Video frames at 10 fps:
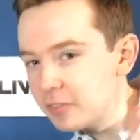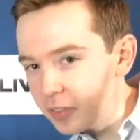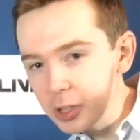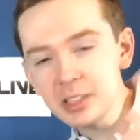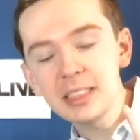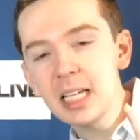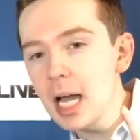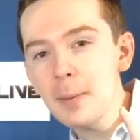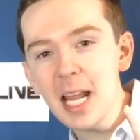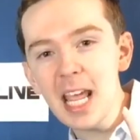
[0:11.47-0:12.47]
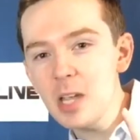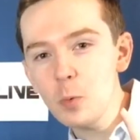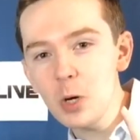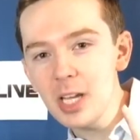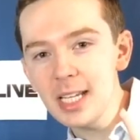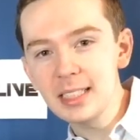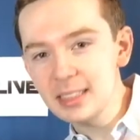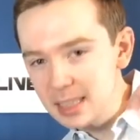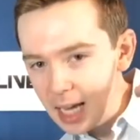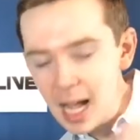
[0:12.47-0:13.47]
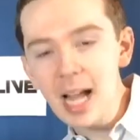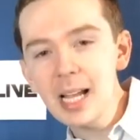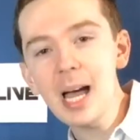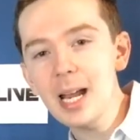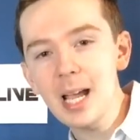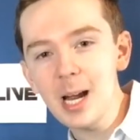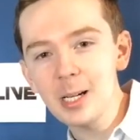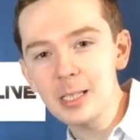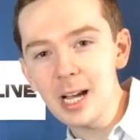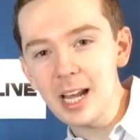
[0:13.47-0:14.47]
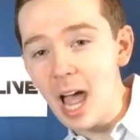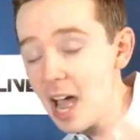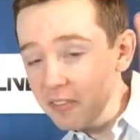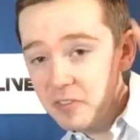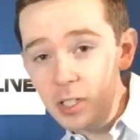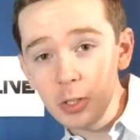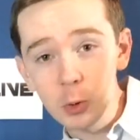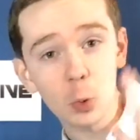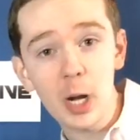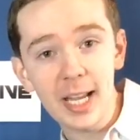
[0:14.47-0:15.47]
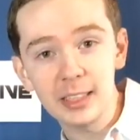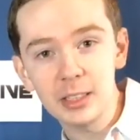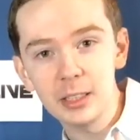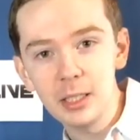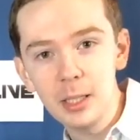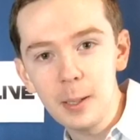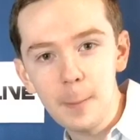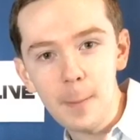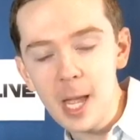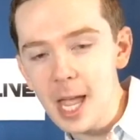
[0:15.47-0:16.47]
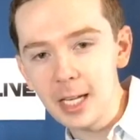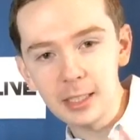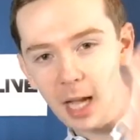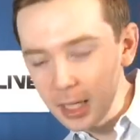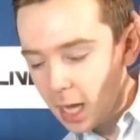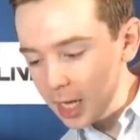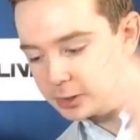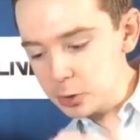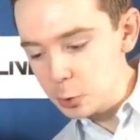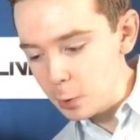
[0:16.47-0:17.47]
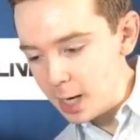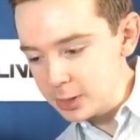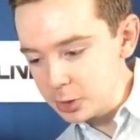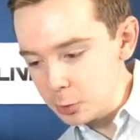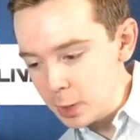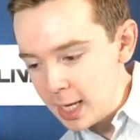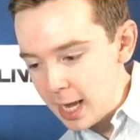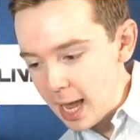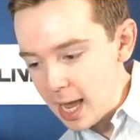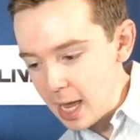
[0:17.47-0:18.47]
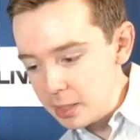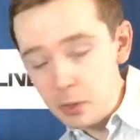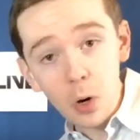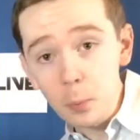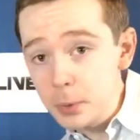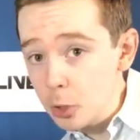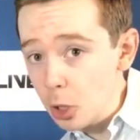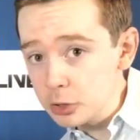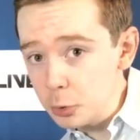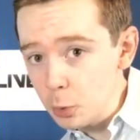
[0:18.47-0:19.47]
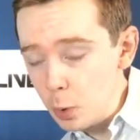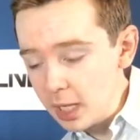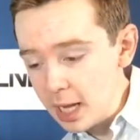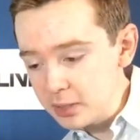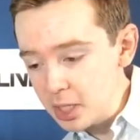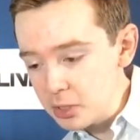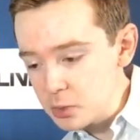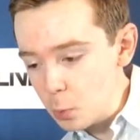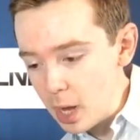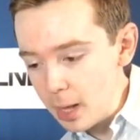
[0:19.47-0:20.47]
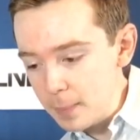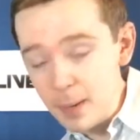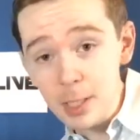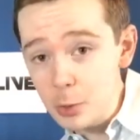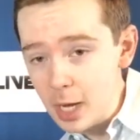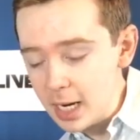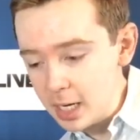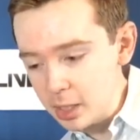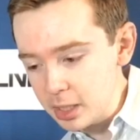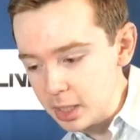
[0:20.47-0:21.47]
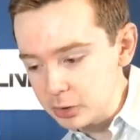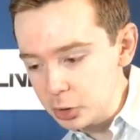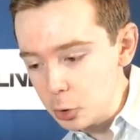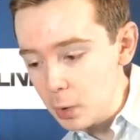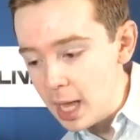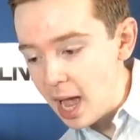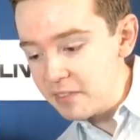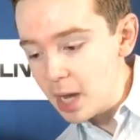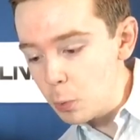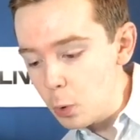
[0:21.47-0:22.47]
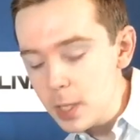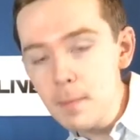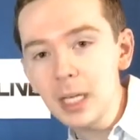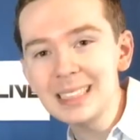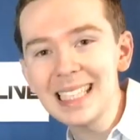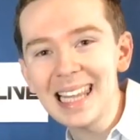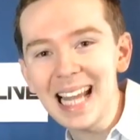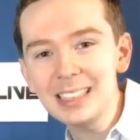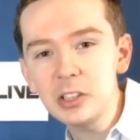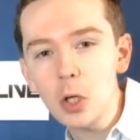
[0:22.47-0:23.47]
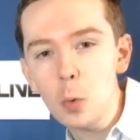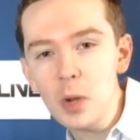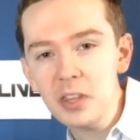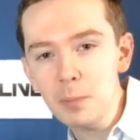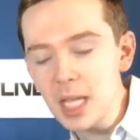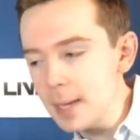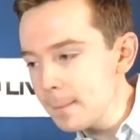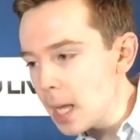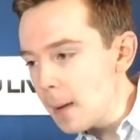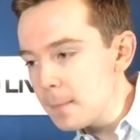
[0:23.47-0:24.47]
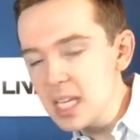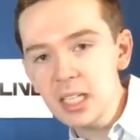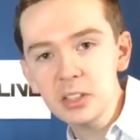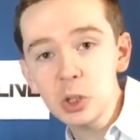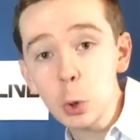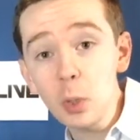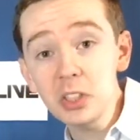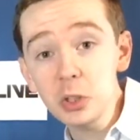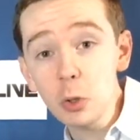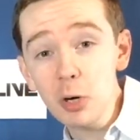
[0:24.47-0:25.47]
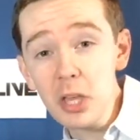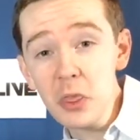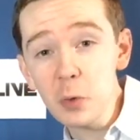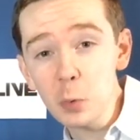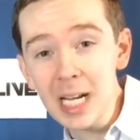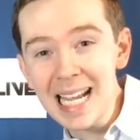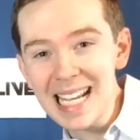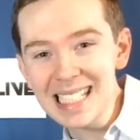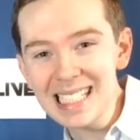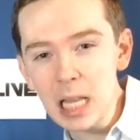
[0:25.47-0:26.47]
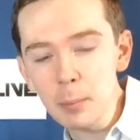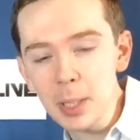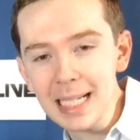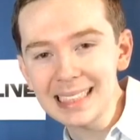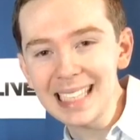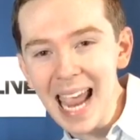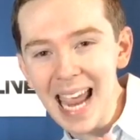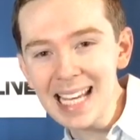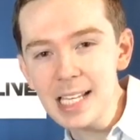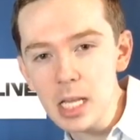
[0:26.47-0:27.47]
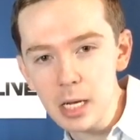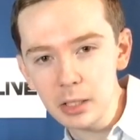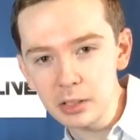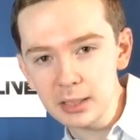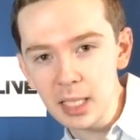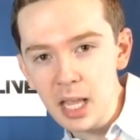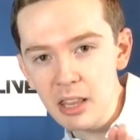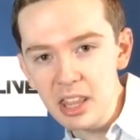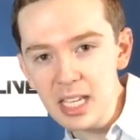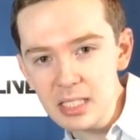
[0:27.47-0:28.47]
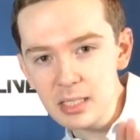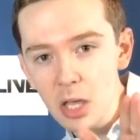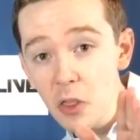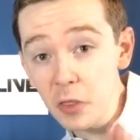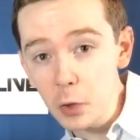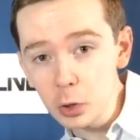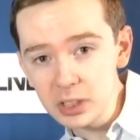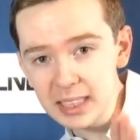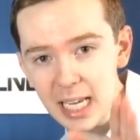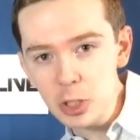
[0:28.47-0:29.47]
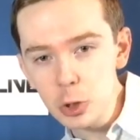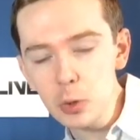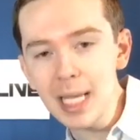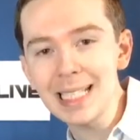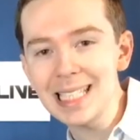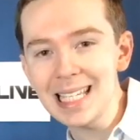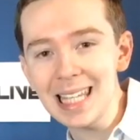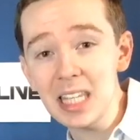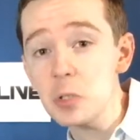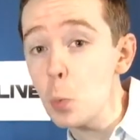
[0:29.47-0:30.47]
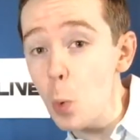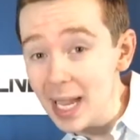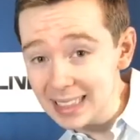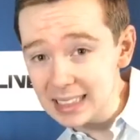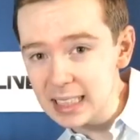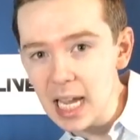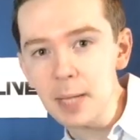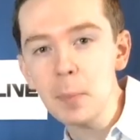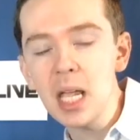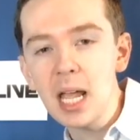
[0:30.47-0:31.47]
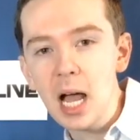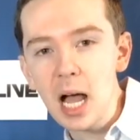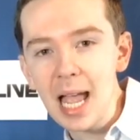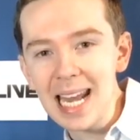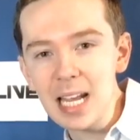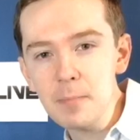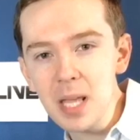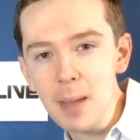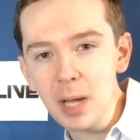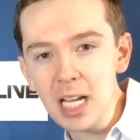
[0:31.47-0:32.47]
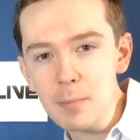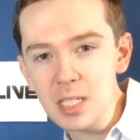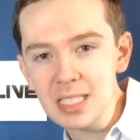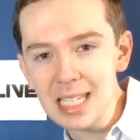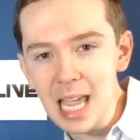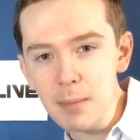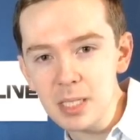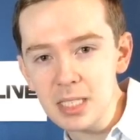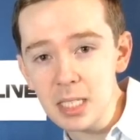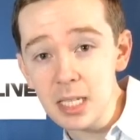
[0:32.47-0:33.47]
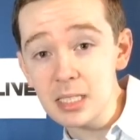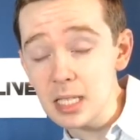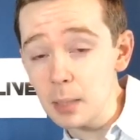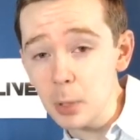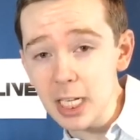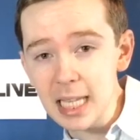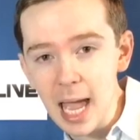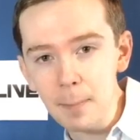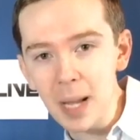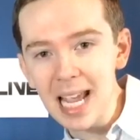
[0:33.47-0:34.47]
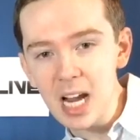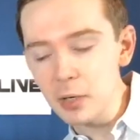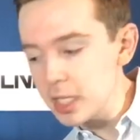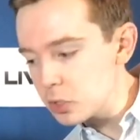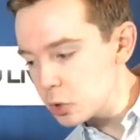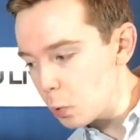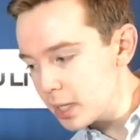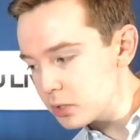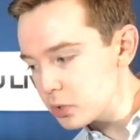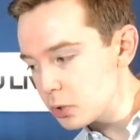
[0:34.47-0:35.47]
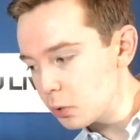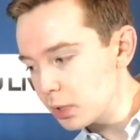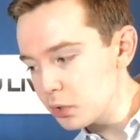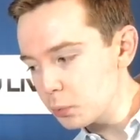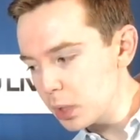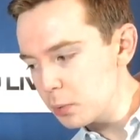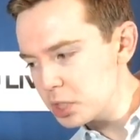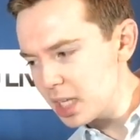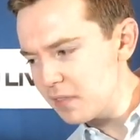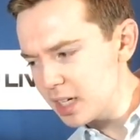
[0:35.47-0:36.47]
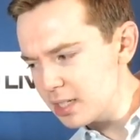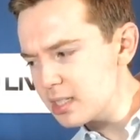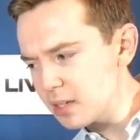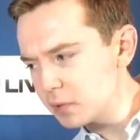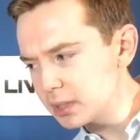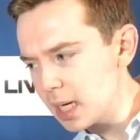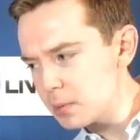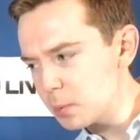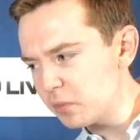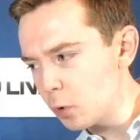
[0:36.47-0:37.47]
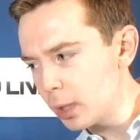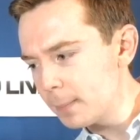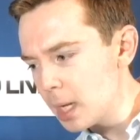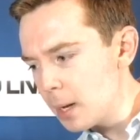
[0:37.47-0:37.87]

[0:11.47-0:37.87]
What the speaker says: First time in 8 weeks. I got a haircut. I feel great. Man, I do. And hope you're all doing well out there as well. Maybe you got a haircut too. I've got Woody, Buzz, and Lotso with me because Toy Story 3 is celebrating 10 years this Thursday, June 18th, and this Wednesday at 8 p.m. on ABC. ABC is celebrating that by airing Toy Story 3, which they've aired several times before,